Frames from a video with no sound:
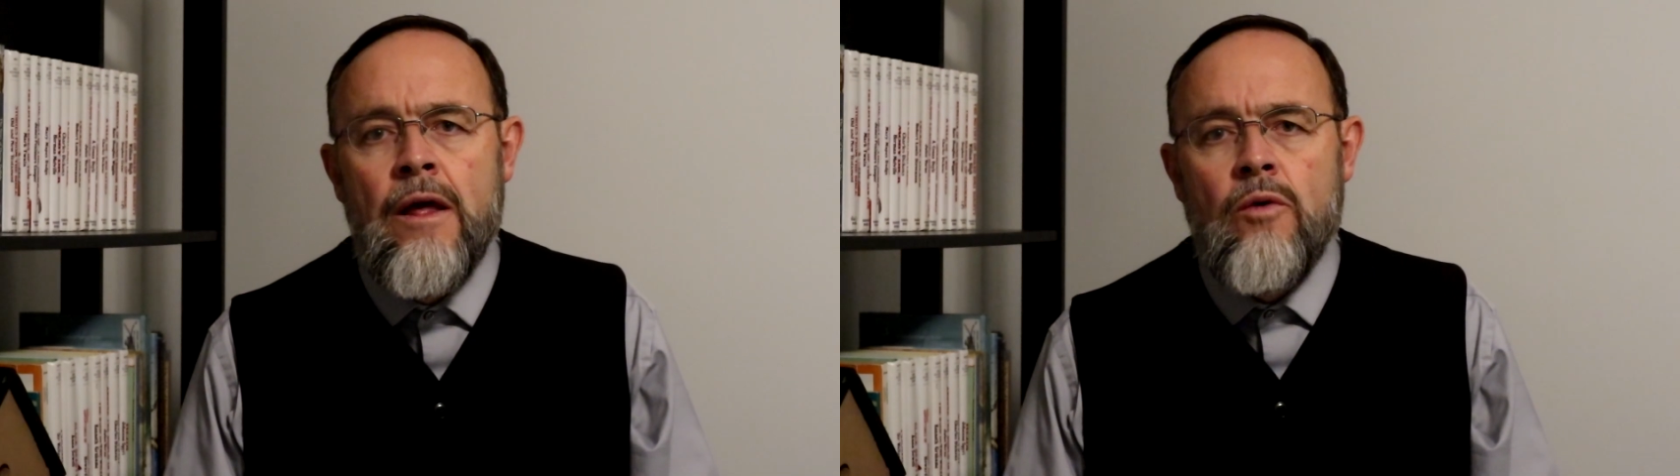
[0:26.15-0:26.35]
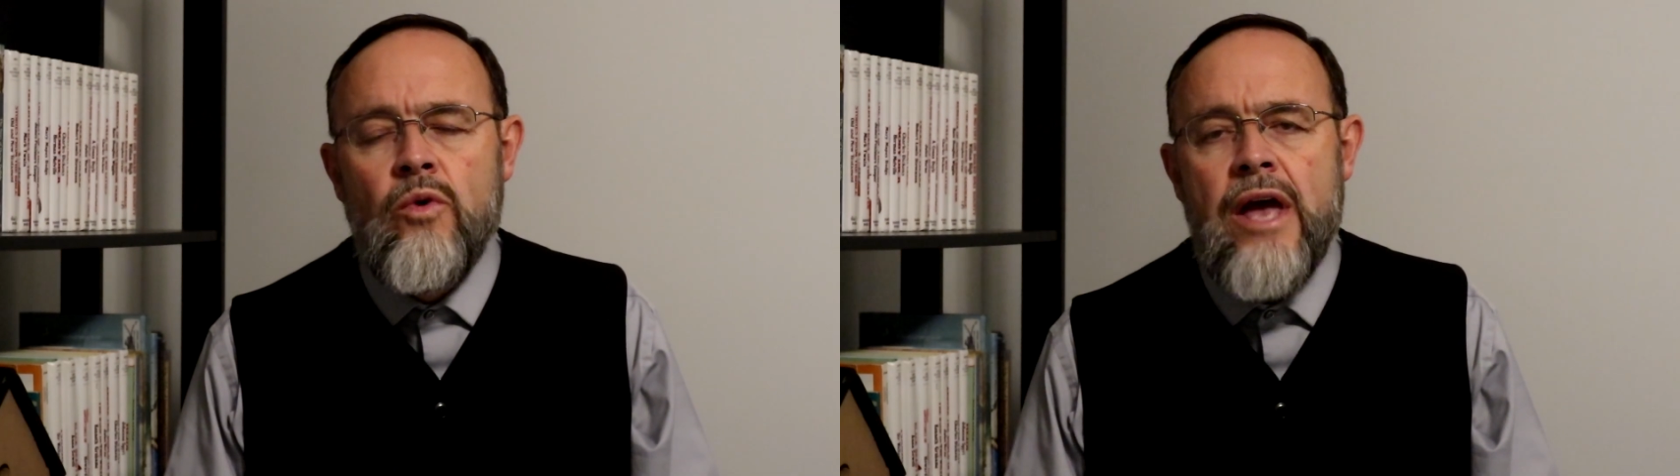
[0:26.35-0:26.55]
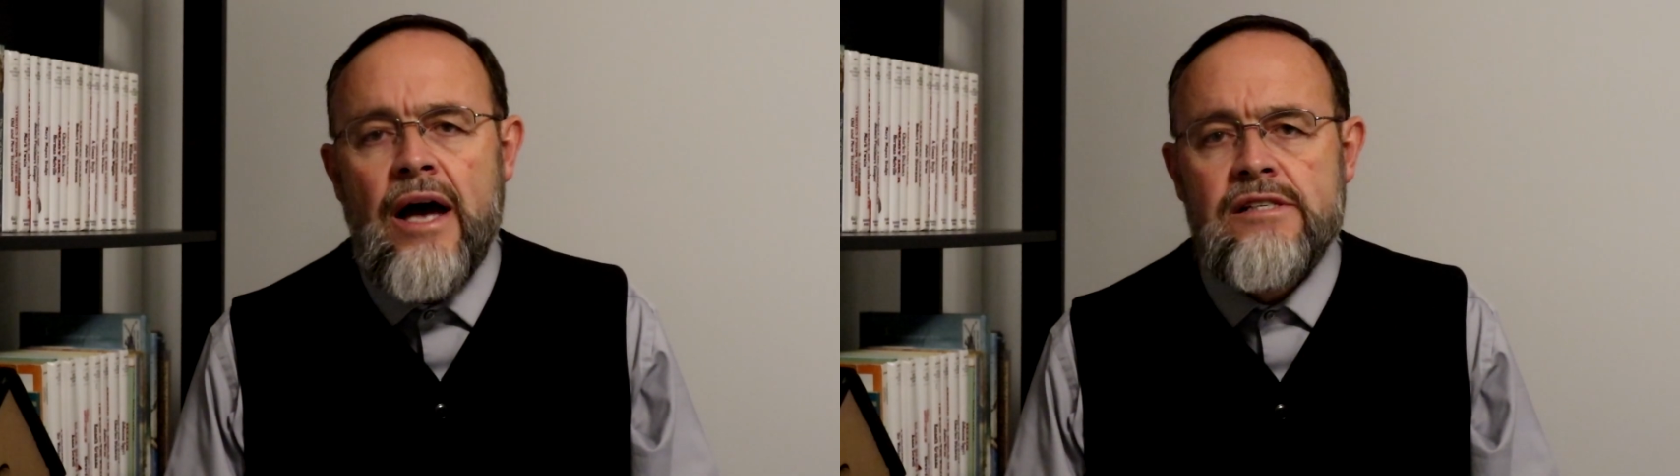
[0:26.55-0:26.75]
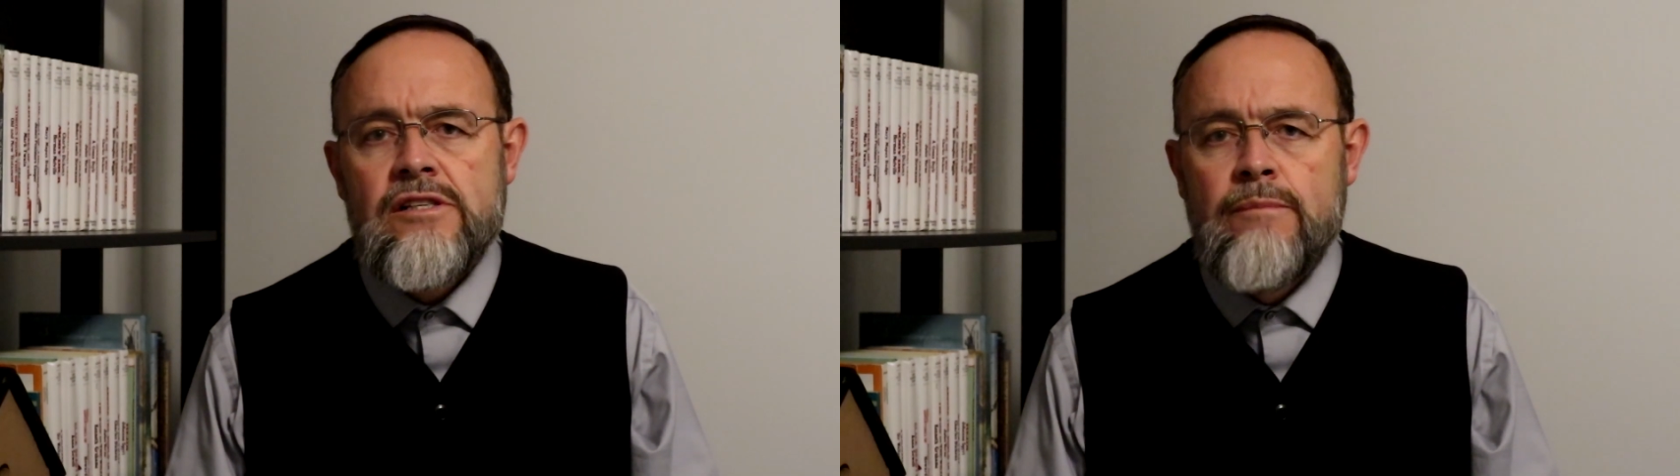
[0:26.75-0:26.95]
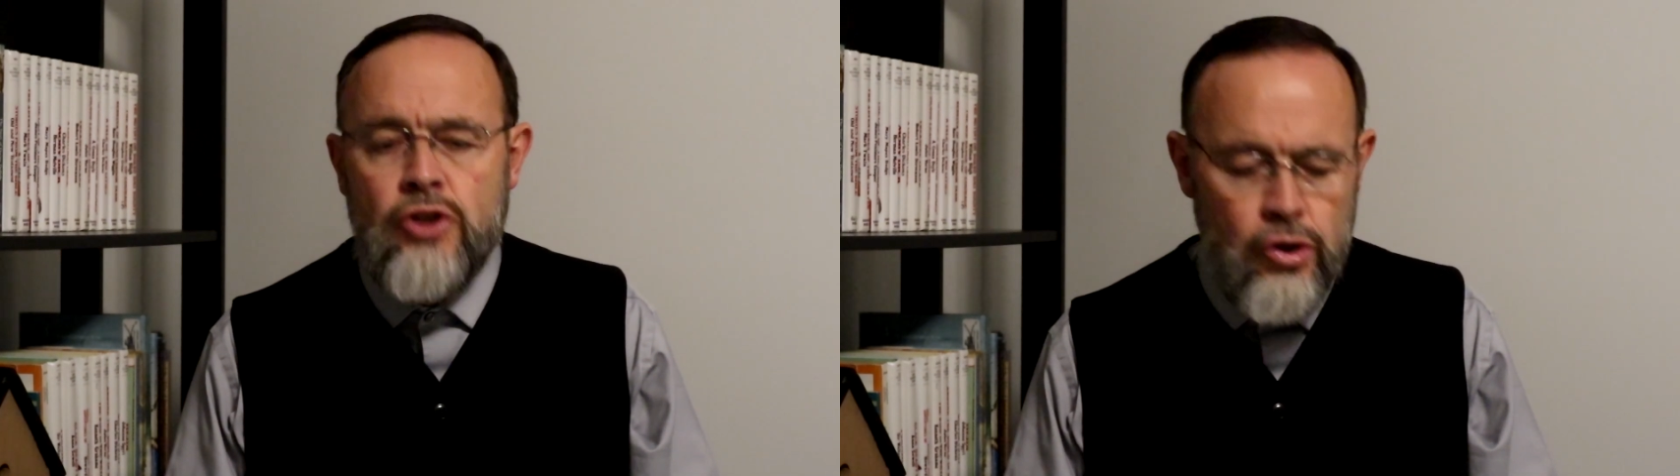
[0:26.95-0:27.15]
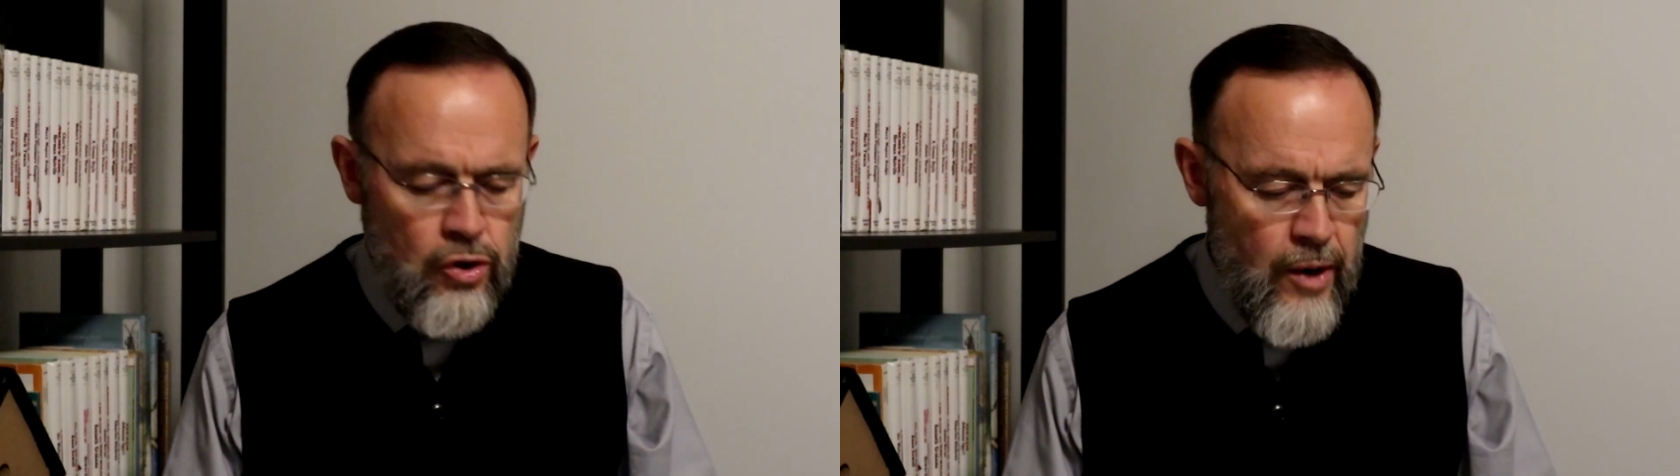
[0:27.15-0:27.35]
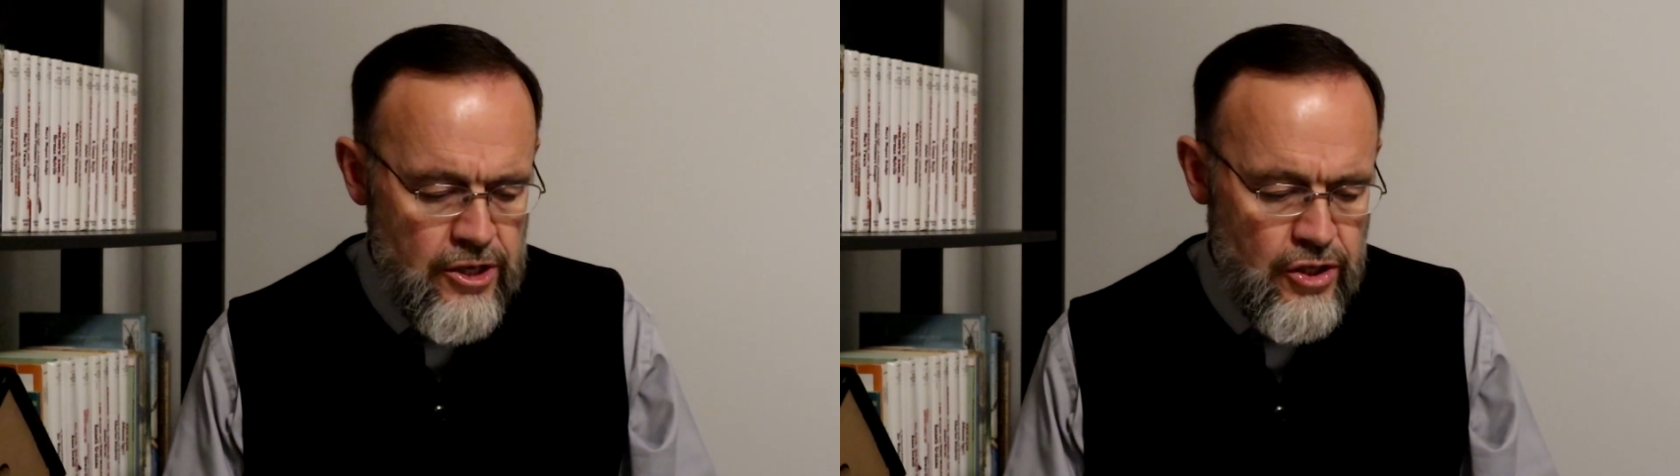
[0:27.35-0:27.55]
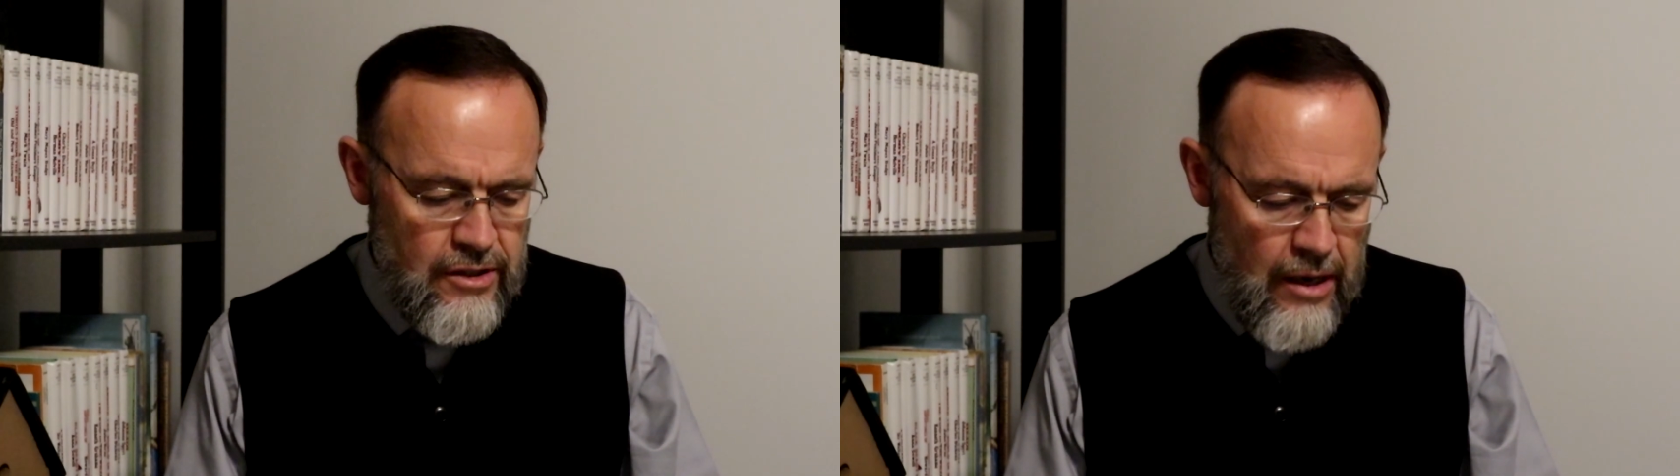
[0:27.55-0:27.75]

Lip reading: we asked them two questions.